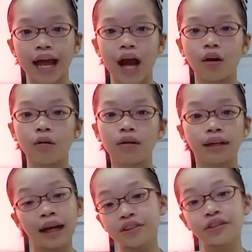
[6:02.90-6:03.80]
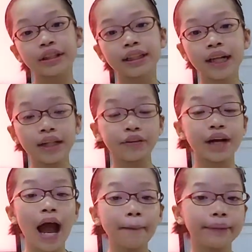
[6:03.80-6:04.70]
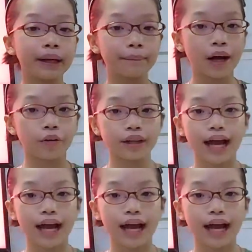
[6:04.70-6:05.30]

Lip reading: now is really good. You're happy about